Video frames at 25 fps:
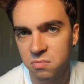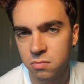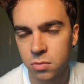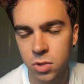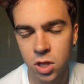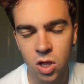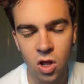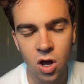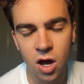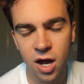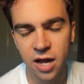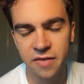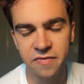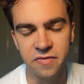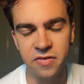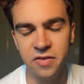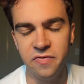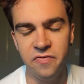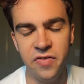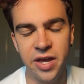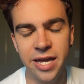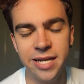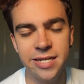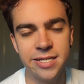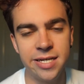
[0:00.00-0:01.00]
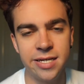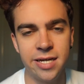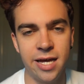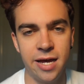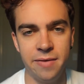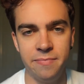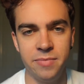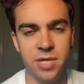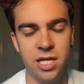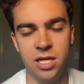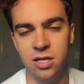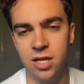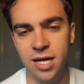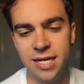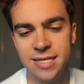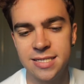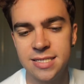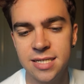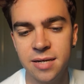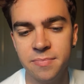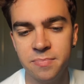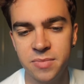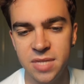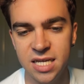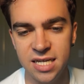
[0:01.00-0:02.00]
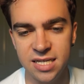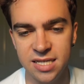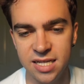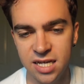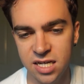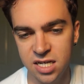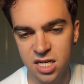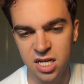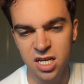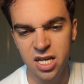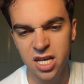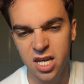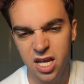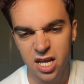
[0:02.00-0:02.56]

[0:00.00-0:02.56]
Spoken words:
life event happening, like something that